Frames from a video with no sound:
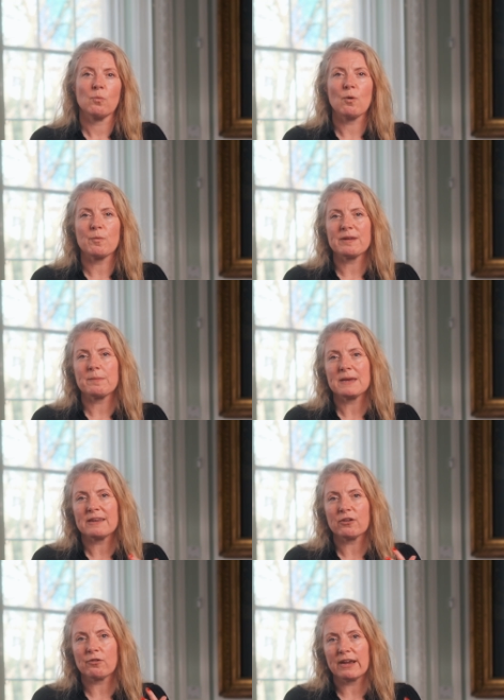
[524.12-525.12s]
What would it
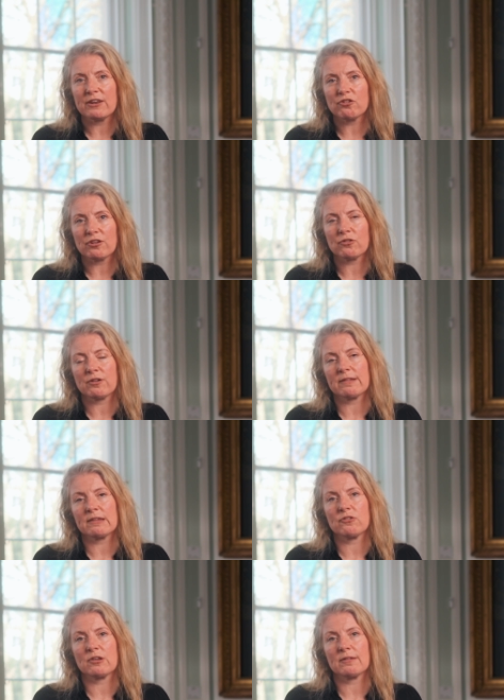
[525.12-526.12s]
mean to create just
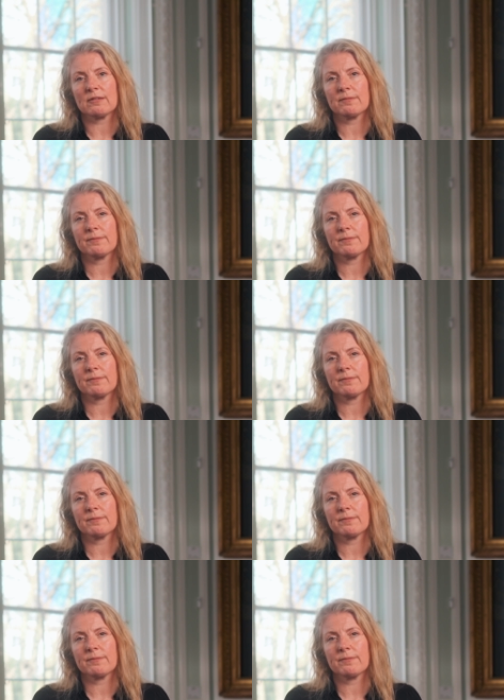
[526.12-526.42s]
transitions?